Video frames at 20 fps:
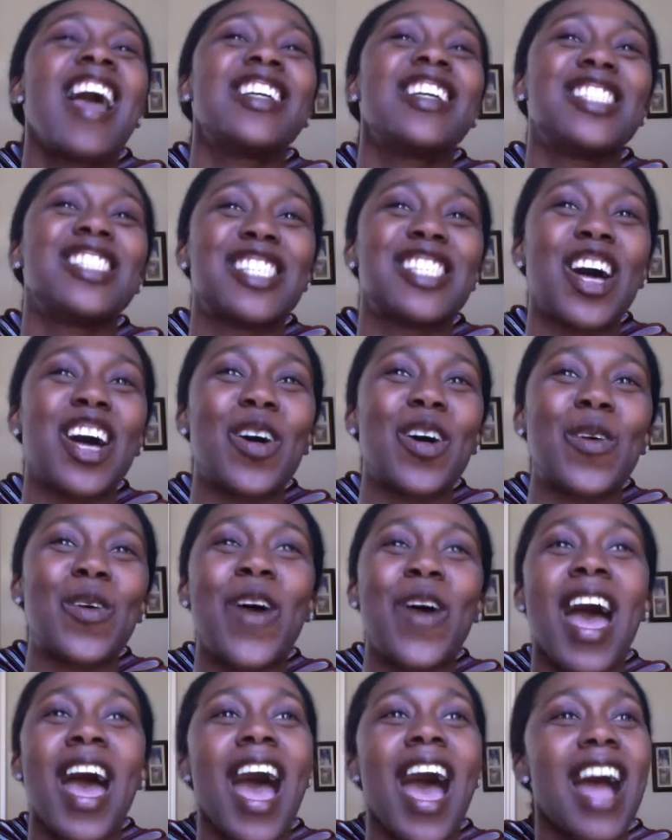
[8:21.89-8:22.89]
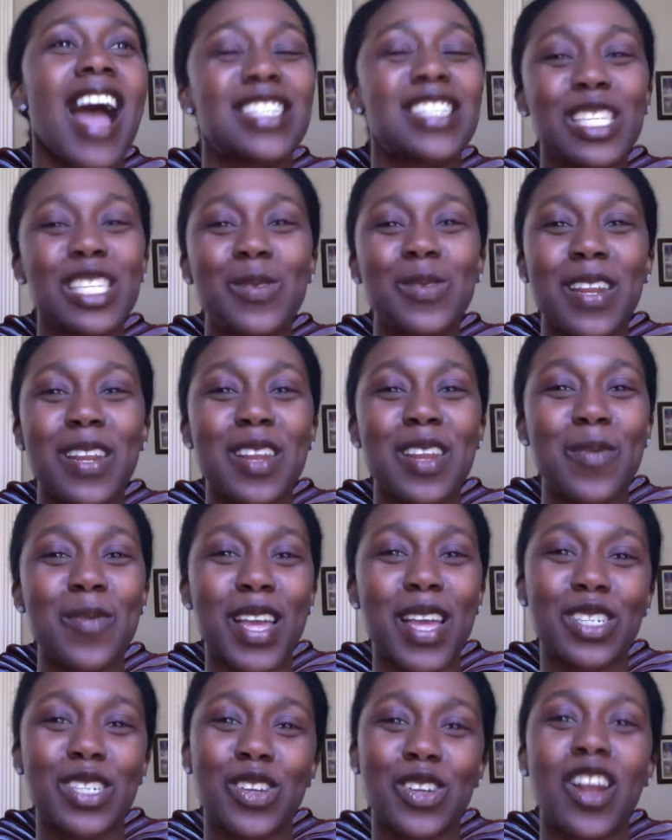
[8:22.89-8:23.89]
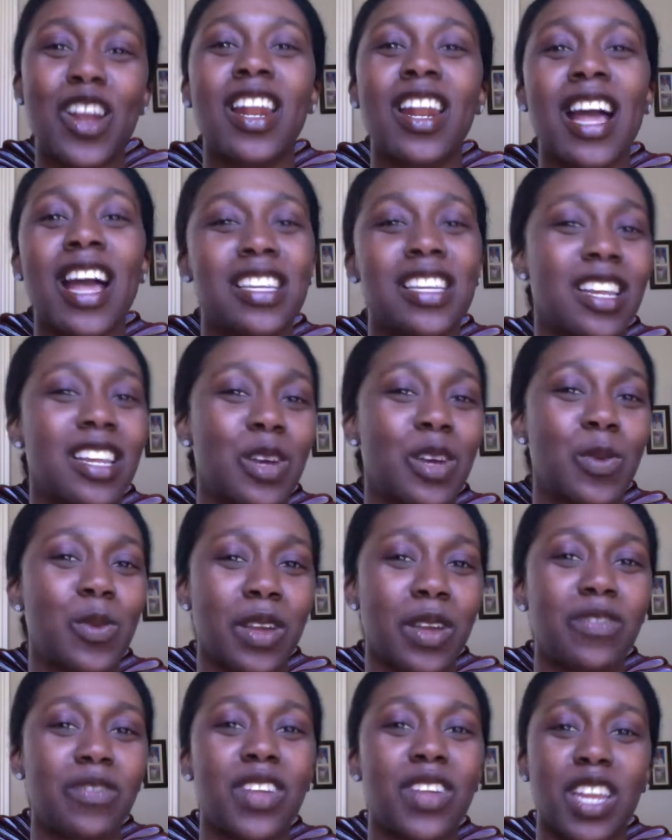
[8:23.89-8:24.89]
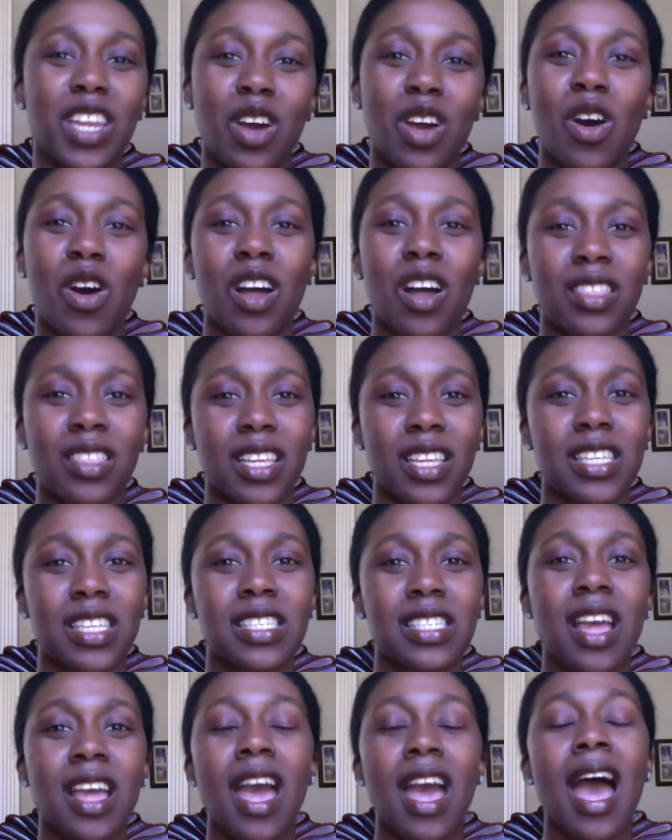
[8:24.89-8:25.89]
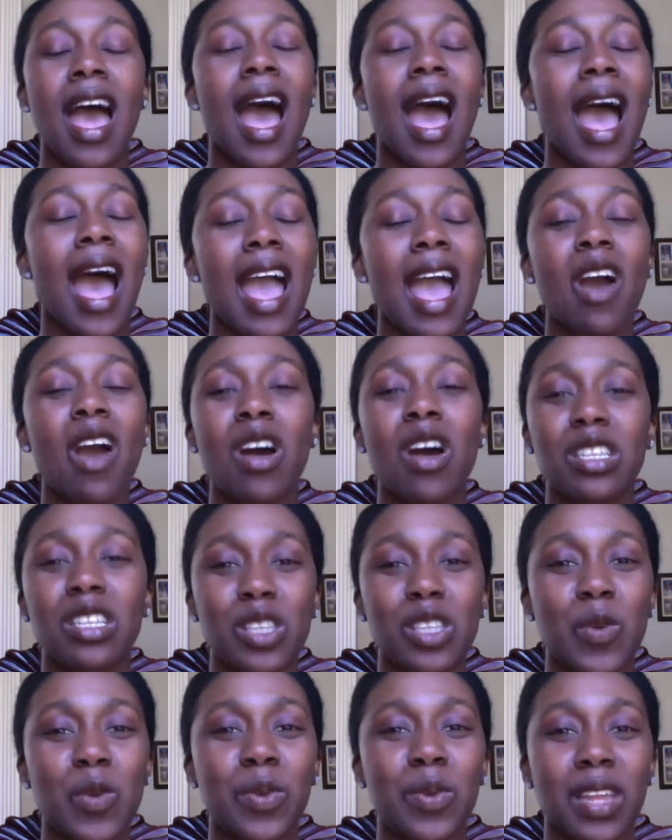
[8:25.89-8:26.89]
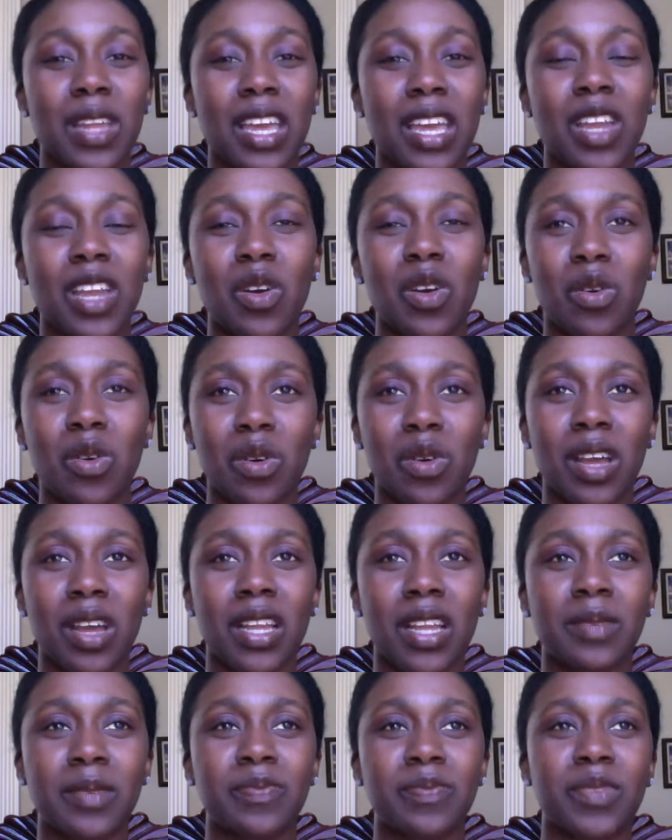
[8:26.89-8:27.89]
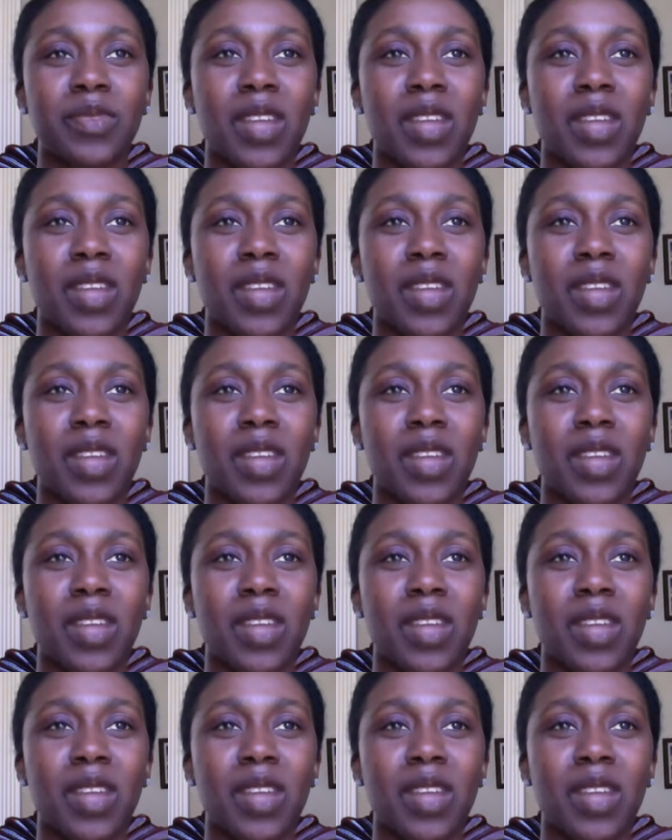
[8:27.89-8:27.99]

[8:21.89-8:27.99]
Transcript: So I just wanted to make sure that I did a quick video on this. I also plan on,